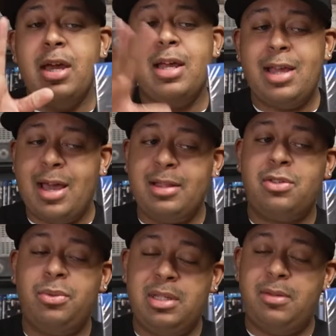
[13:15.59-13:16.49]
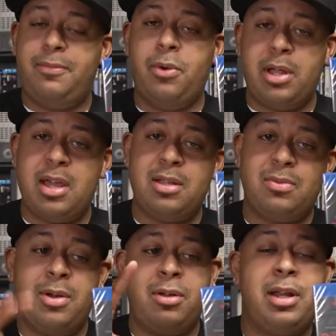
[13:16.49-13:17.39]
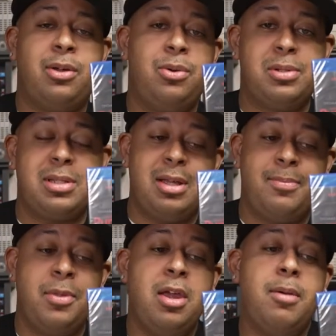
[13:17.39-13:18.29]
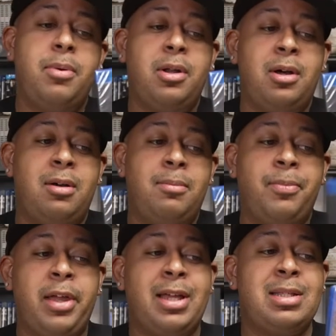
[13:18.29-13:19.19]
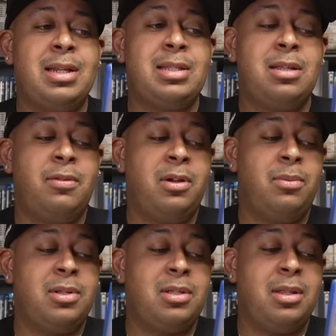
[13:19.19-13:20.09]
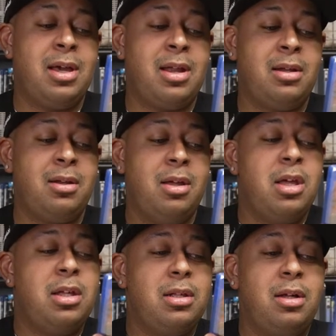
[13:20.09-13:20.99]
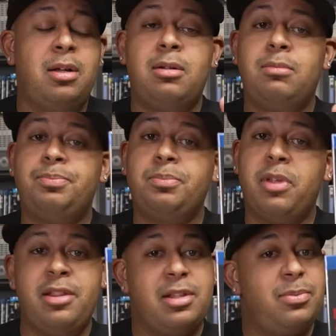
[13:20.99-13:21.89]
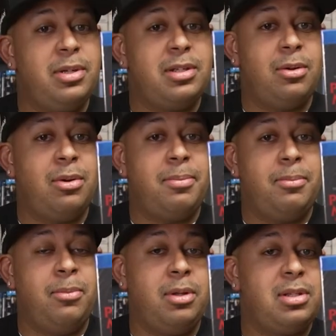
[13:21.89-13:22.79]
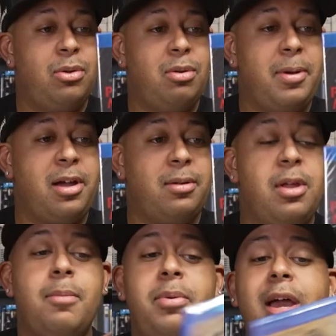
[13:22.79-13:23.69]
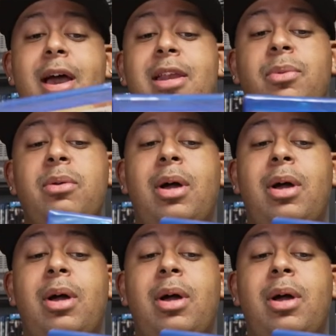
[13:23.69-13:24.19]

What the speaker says: and they have this released in 4K as well and had a cool slip. But I guess they didn't sell very well, so they got it in this week's Horror Pack. But yeah, I don't